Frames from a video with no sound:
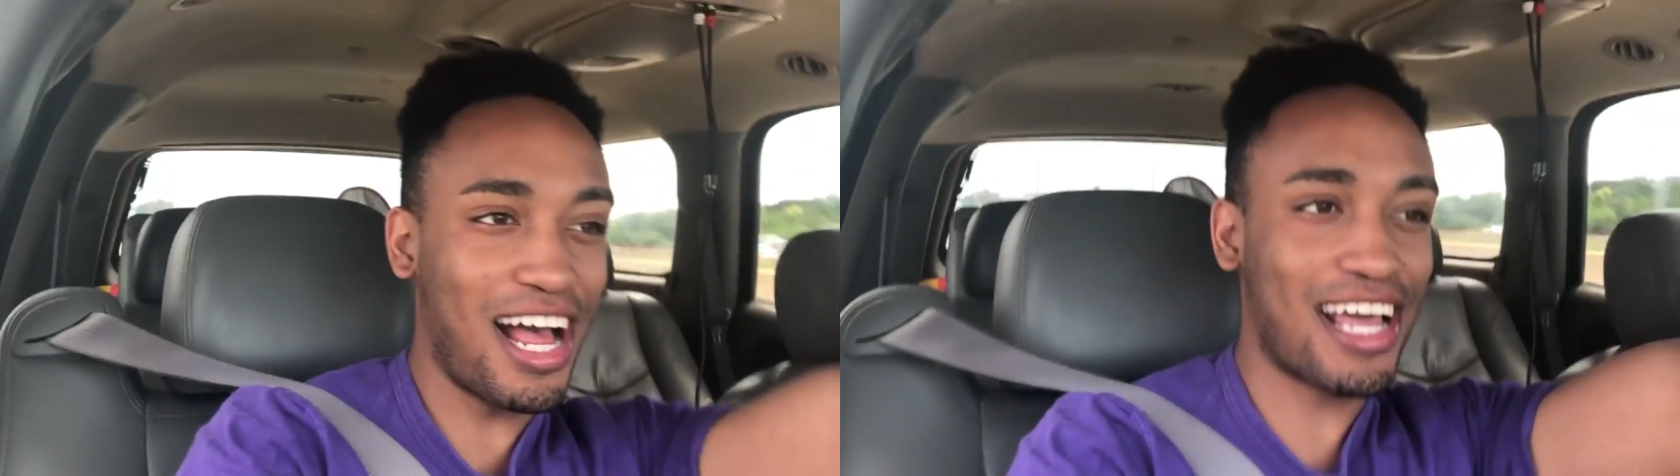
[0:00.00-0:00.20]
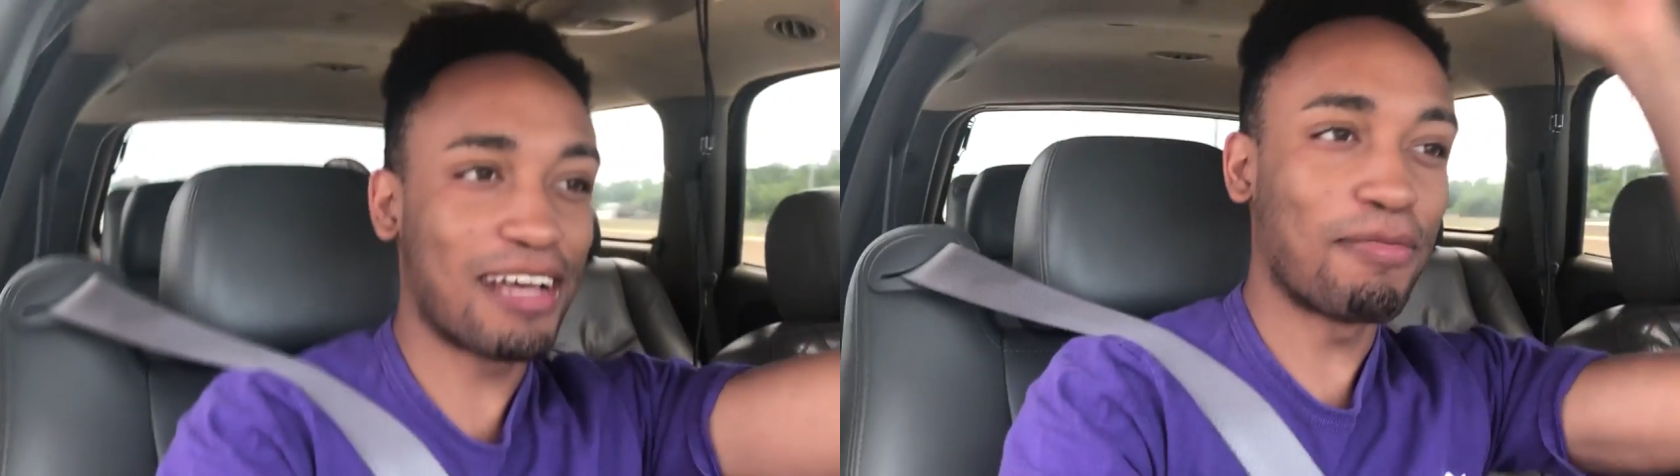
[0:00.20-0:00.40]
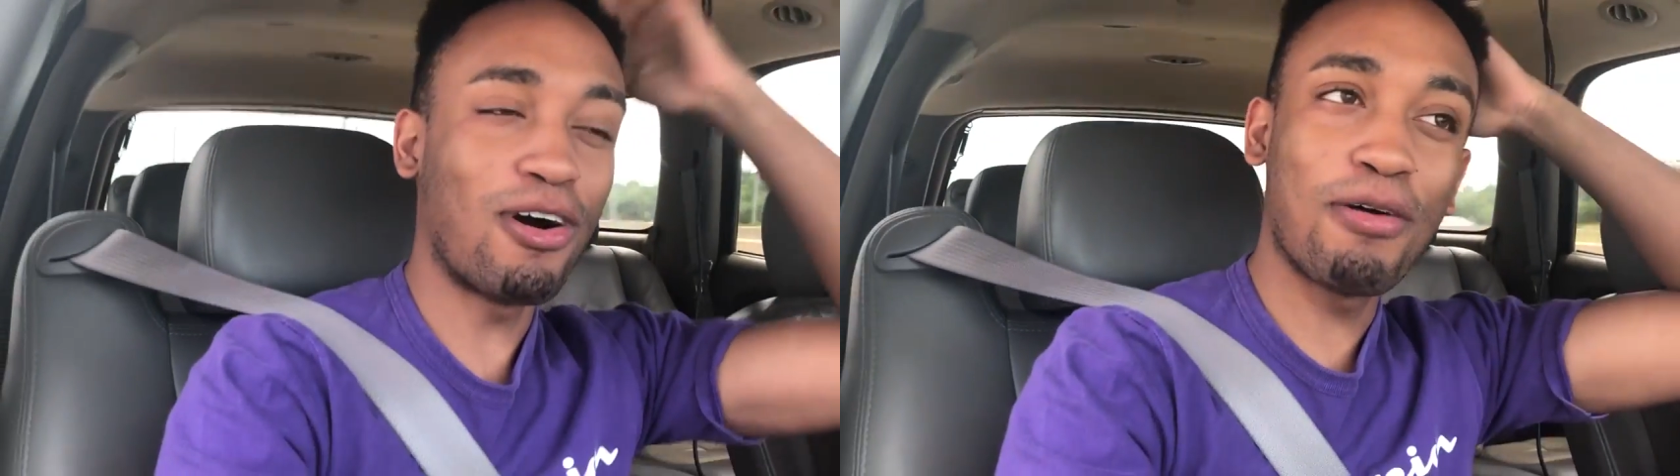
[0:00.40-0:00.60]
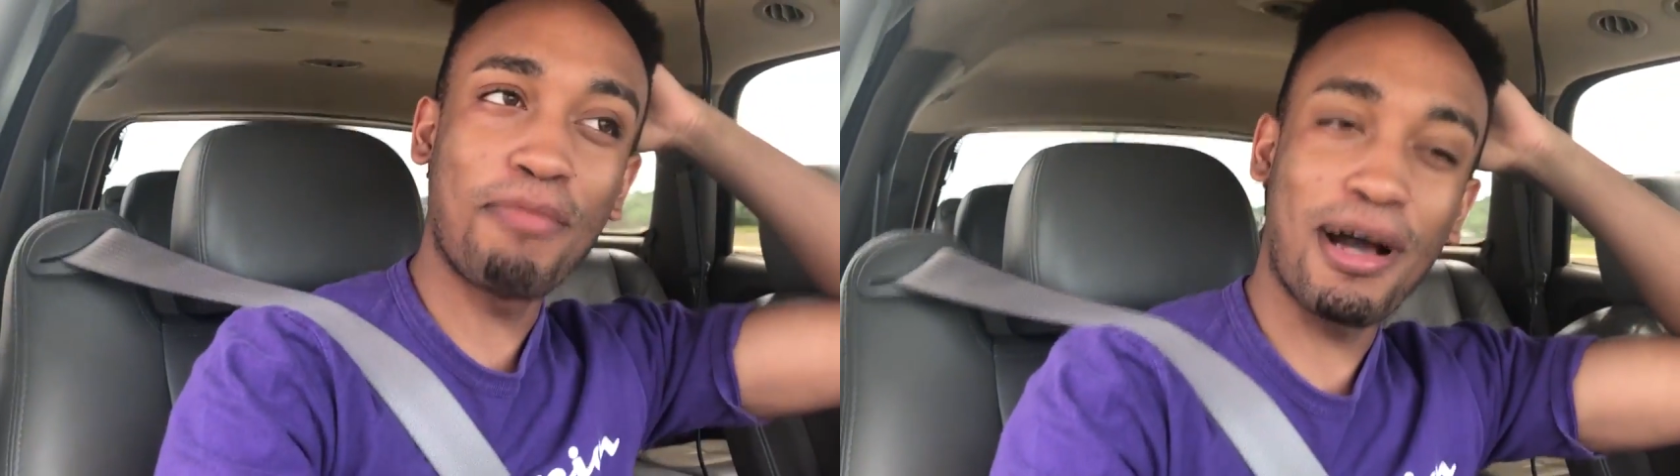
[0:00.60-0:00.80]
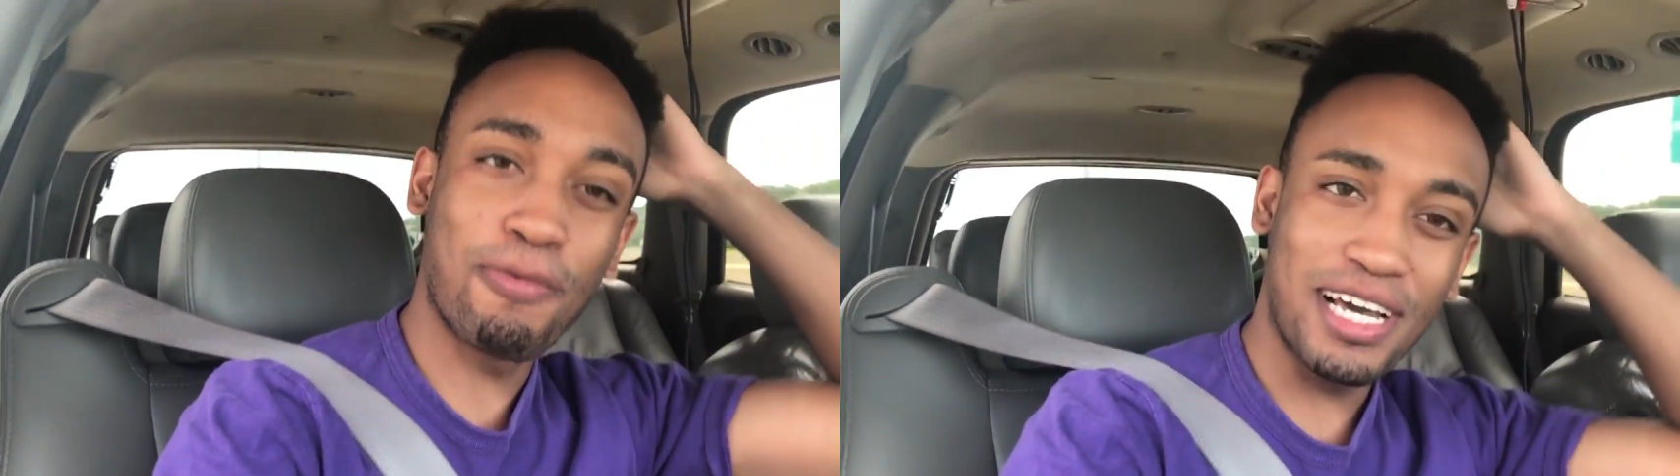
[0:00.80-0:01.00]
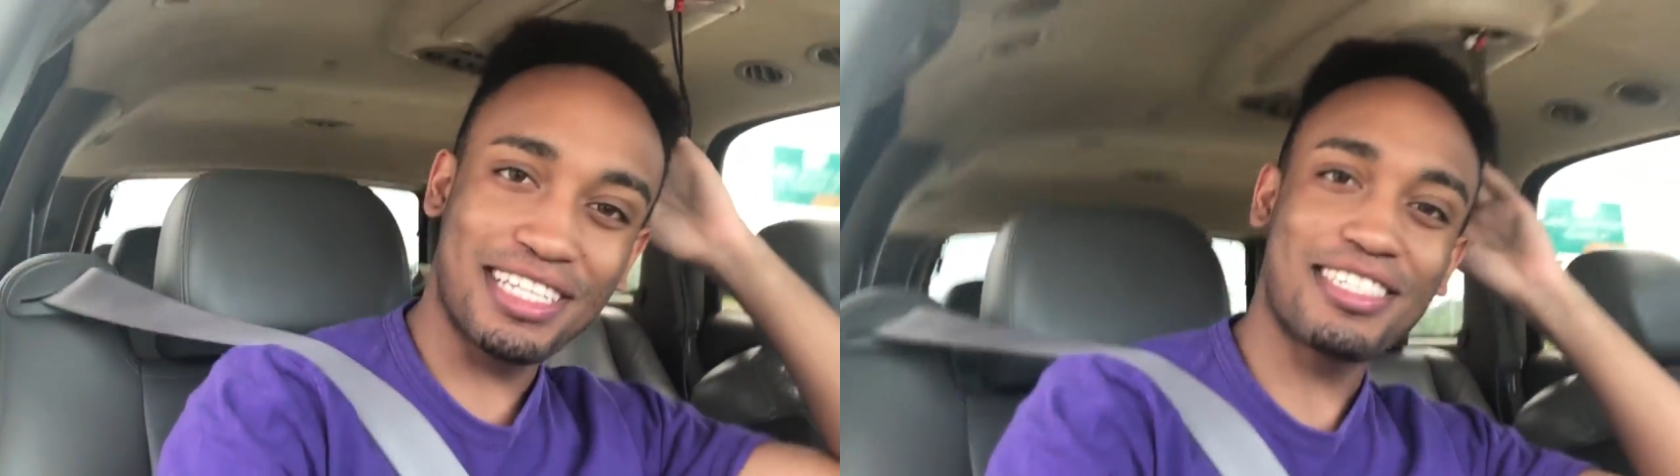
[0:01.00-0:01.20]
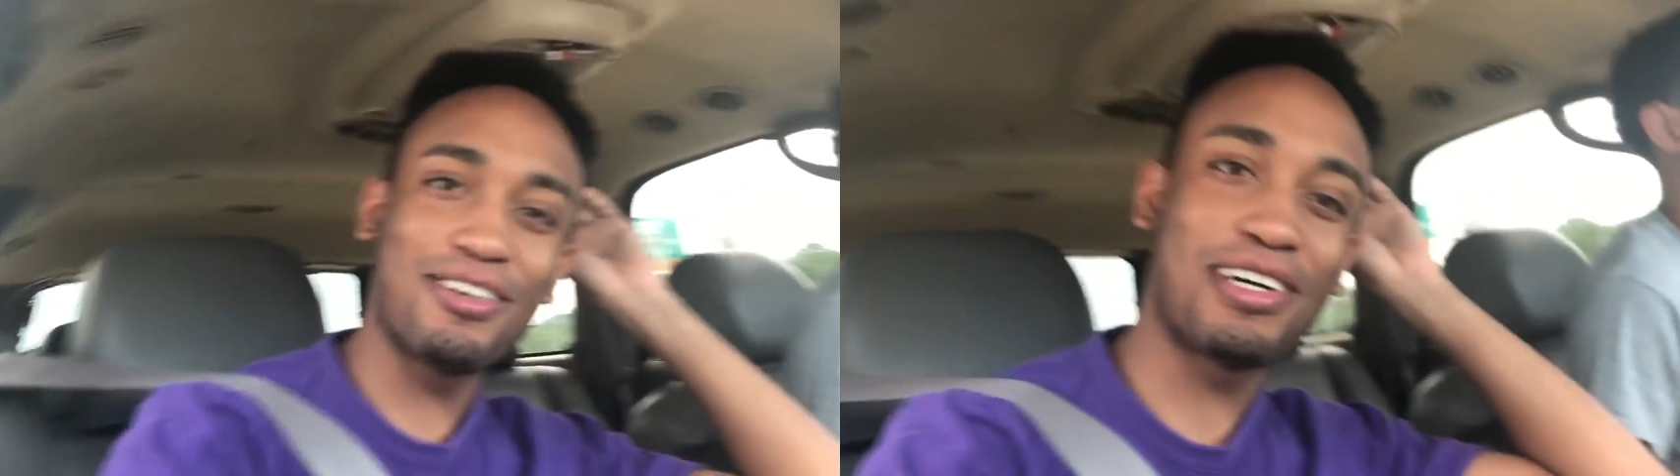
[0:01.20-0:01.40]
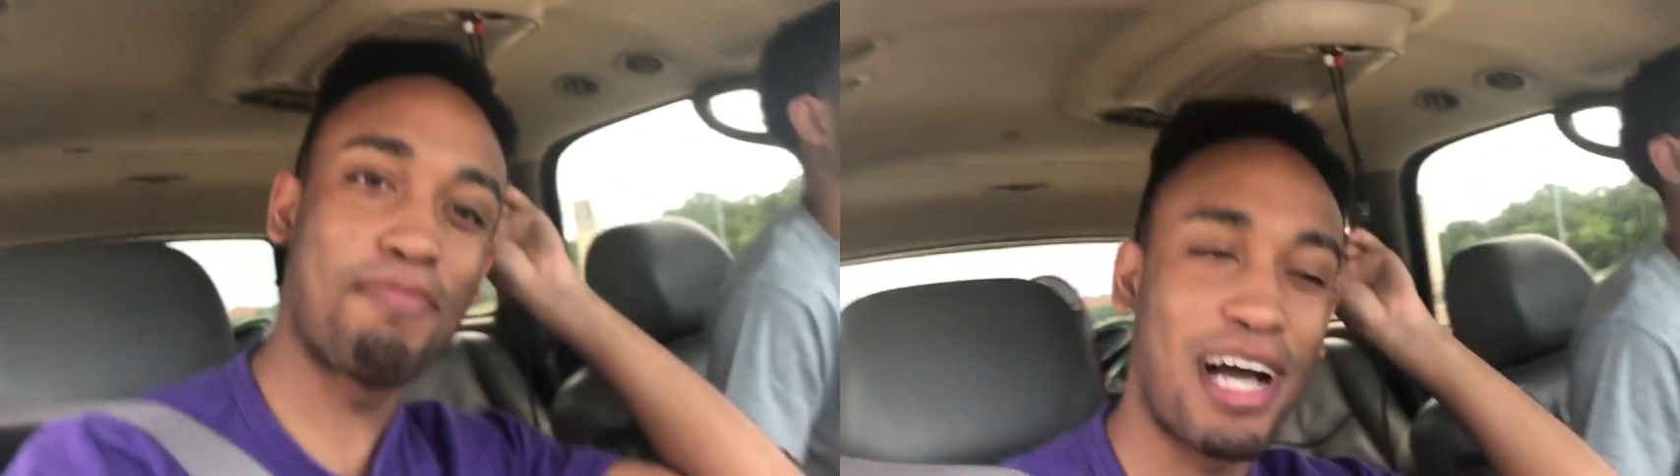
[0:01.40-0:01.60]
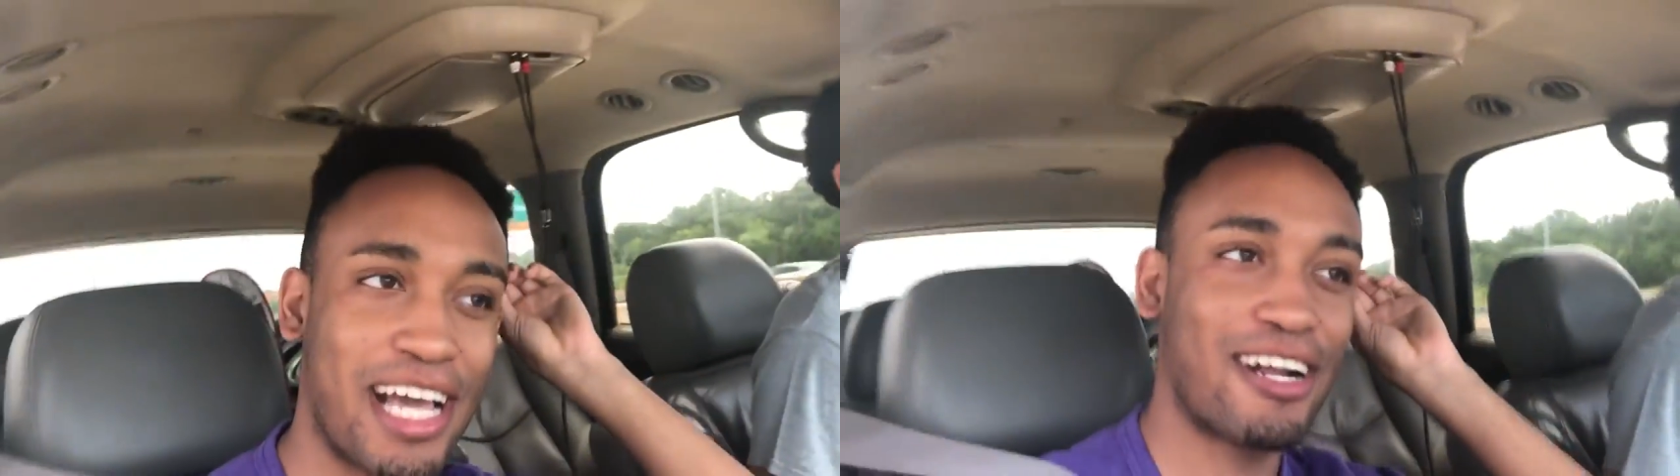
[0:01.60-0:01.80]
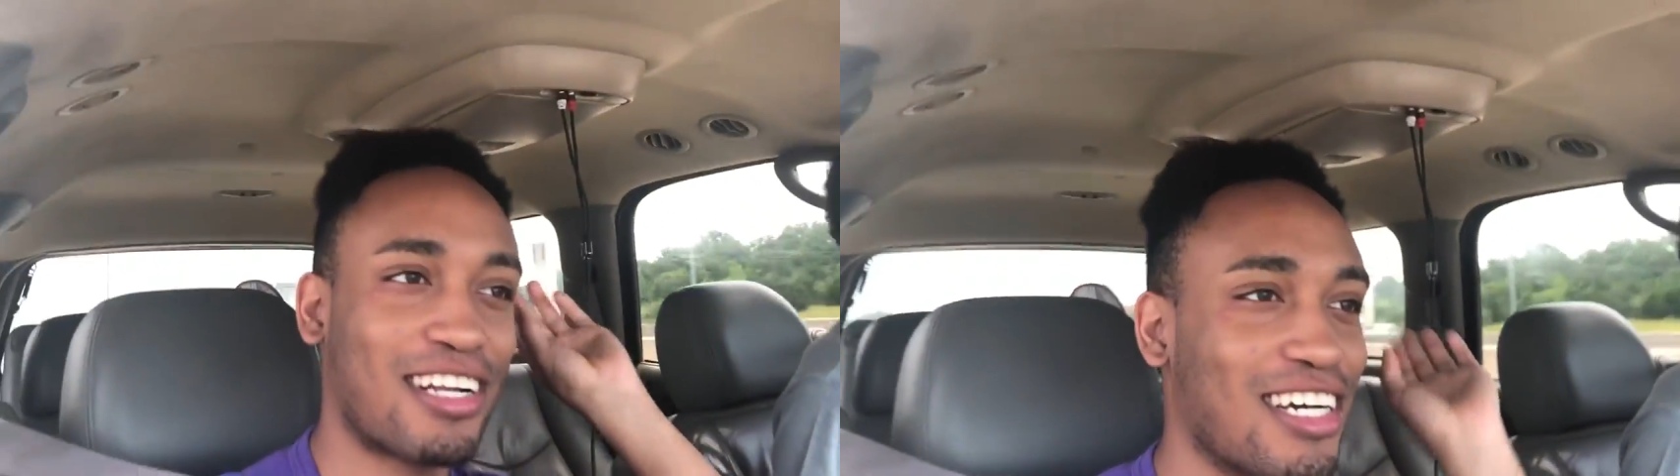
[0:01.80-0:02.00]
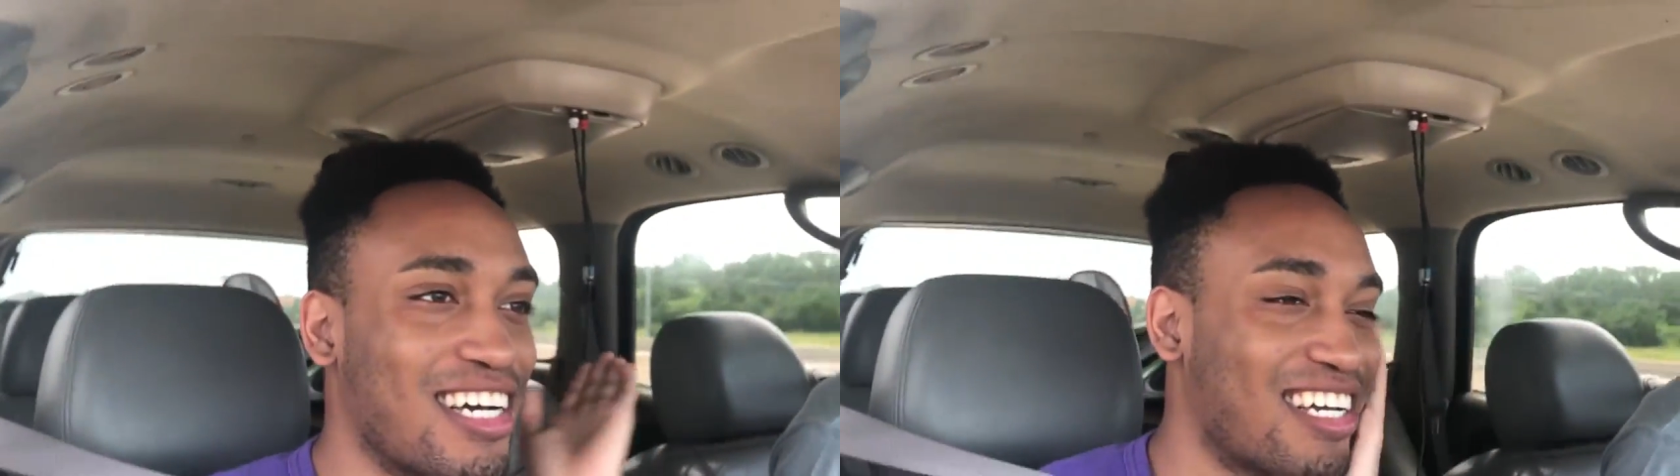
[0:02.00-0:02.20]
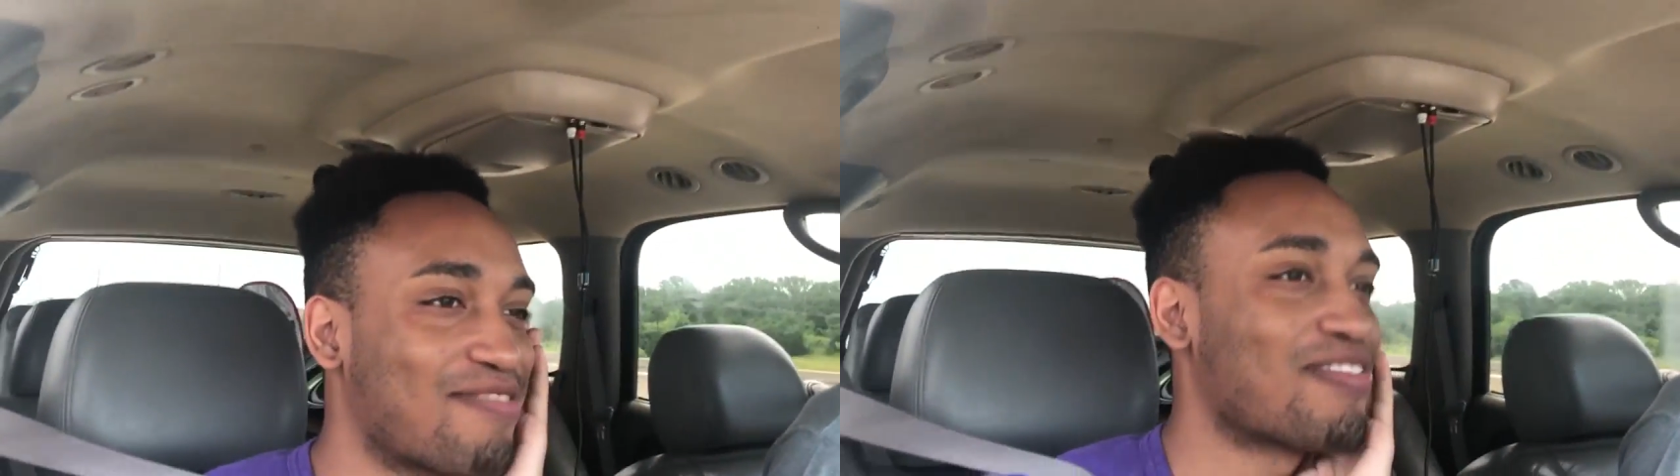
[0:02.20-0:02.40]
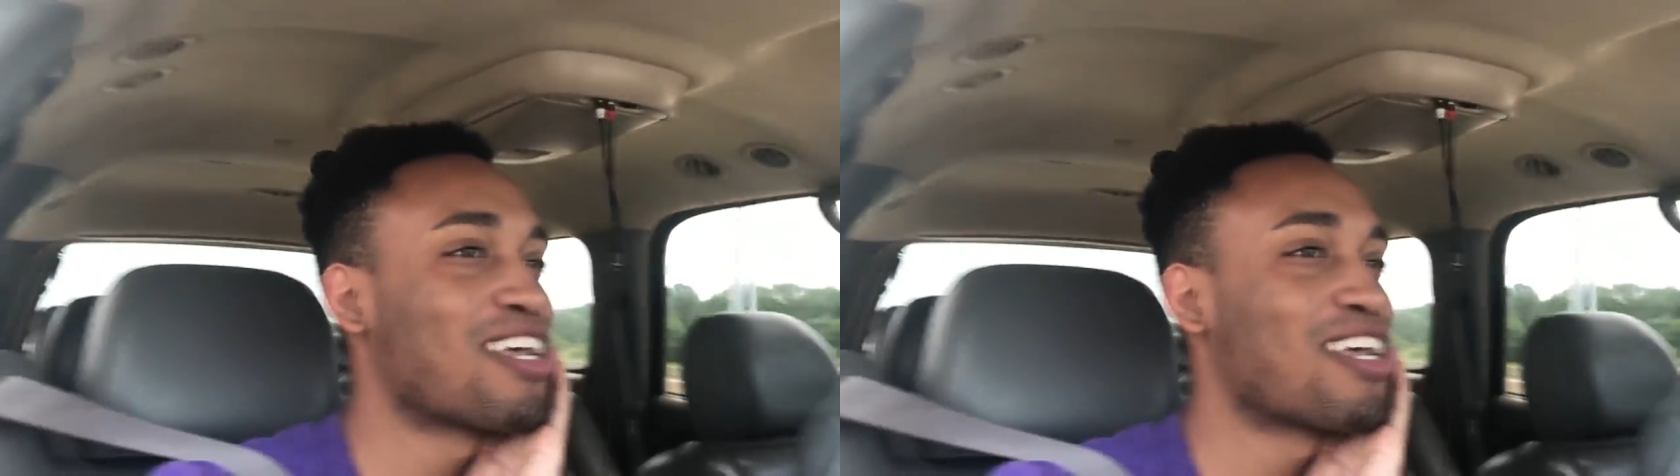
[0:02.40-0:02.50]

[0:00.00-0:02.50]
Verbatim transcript: I am on my way to go get my haircut,